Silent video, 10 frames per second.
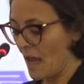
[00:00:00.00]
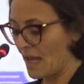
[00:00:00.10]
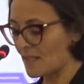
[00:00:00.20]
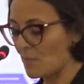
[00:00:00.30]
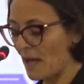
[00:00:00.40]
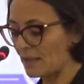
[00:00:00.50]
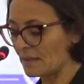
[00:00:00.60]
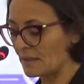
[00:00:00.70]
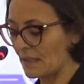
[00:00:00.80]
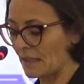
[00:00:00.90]
has
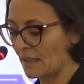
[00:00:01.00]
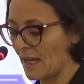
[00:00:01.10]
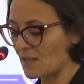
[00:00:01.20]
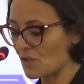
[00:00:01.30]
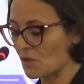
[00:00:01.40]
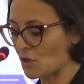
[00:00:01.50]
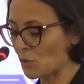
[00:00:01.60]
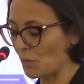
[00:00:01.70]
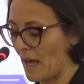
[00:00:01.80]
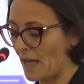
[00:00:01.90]
banned gaseous
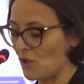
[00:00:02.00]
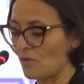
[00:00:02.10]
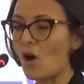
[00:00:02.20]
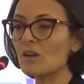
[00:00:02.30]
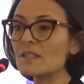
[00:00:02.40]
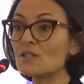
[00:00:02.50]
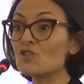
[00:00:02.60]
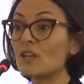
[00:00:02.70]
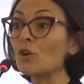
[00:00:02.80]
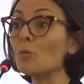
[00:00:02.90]
supply of
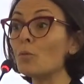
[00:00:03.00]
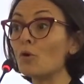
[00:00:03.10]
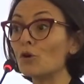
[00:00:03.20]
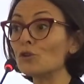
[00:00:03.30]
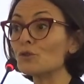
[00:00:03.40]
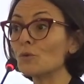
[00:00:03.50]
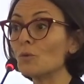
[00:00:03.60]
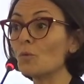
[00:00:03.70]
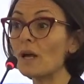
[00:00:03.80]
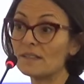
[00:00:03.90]
oxygen on board,
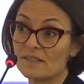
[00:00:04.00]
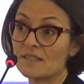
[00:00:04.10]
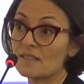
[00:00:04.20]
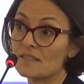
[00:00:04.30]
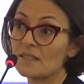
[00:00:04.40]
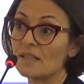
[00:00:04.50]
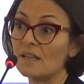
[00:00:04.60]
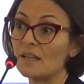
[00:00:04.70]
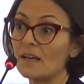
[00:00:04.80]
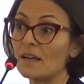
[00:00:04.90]
What is
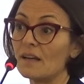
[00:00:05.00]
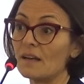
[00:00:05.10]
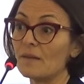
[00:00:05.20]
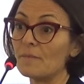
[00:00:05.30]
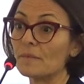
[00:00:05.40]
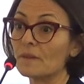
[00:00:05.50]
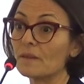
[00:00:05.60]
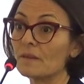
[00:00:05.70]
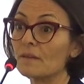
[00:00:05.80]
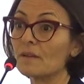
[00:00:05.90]
still um,
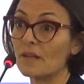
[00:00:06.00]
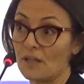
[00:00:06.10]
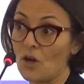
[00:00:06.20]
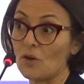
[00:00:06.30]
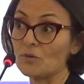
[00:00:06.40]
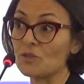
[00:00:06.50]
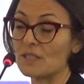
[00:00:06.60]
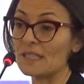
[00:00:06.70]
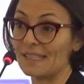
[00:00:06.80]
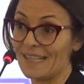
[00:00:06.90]
allowed
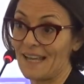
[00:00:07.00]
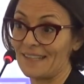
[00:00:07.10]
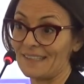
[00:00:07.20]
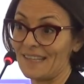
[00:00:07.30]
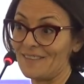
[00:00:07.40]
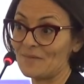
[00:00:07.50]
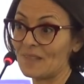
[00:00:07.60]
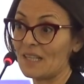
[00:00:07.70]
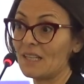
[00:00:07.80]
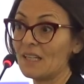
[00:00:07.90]
in Canada.
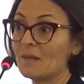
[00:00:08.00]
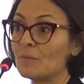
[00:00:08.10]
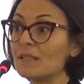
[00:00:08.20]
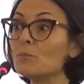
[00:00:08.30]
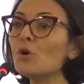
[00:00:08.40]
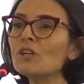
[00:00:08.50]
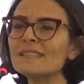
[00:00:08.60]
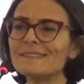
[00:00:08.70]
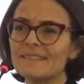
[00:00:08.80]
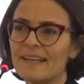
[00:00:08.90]
But more
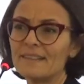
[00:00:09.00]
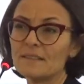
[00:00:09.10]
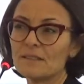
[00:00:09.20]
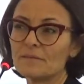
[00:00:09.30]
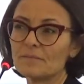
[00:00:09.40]
than that,